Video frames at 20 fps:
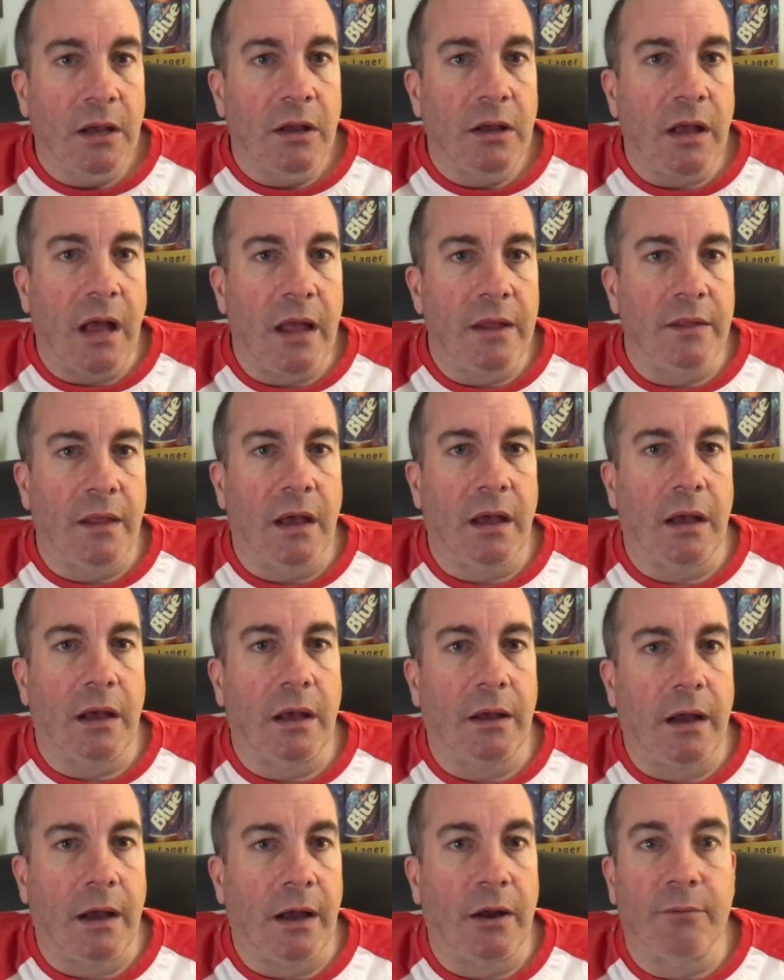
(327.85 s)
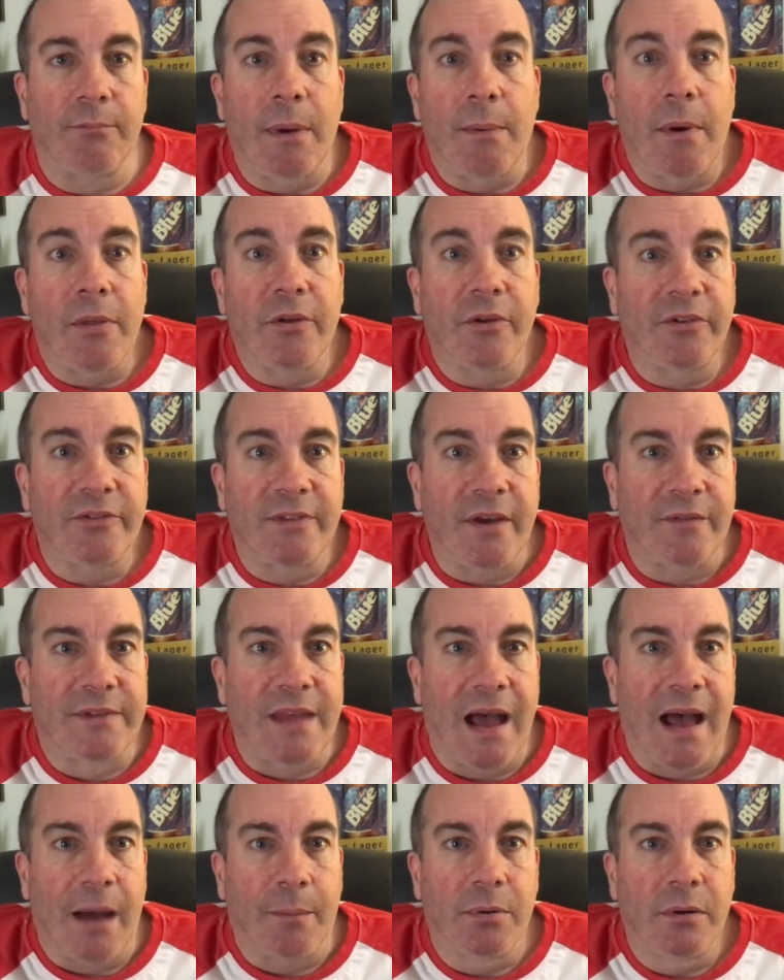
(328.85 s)
And my mother doesn't have
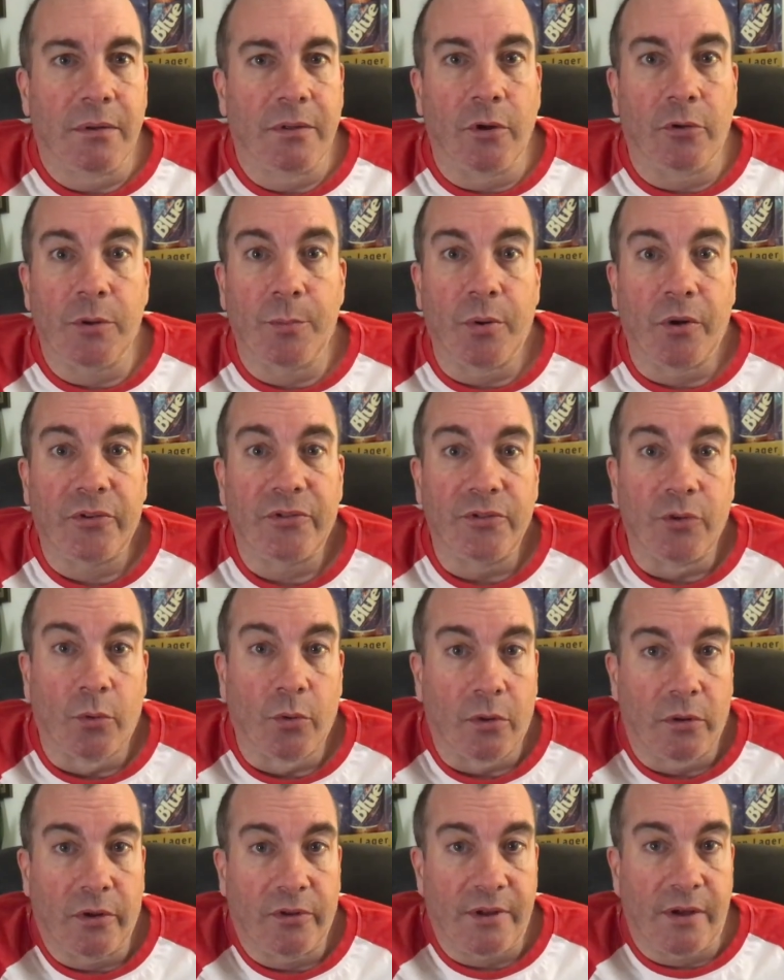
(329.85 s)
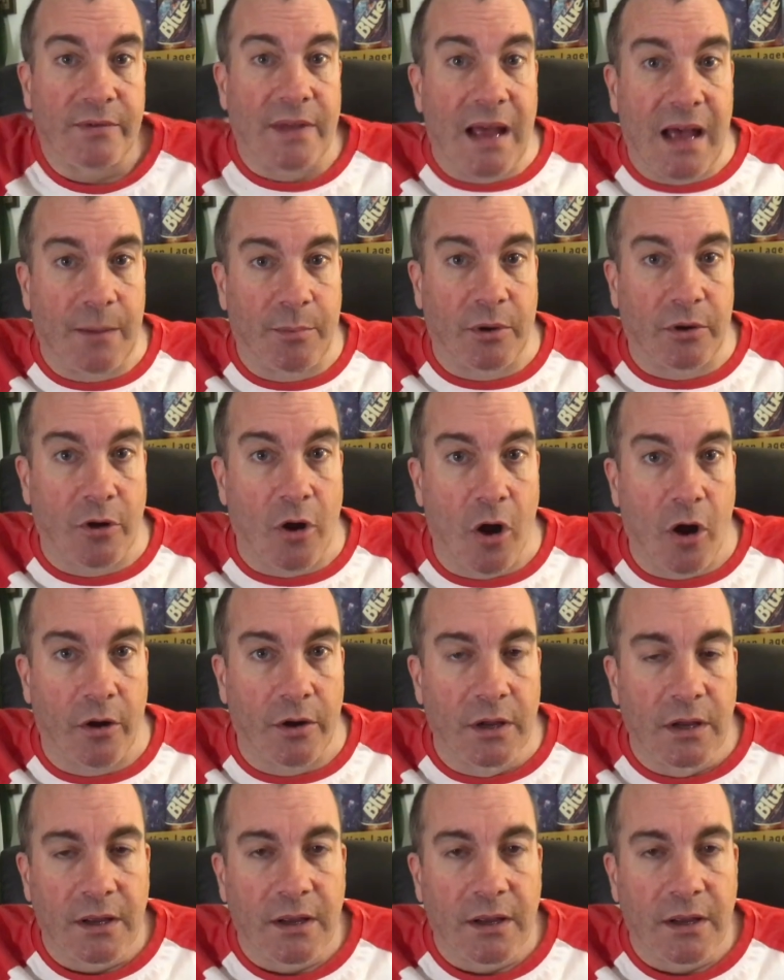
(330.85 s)
tap. The only person in the world doesn't have tap on her card.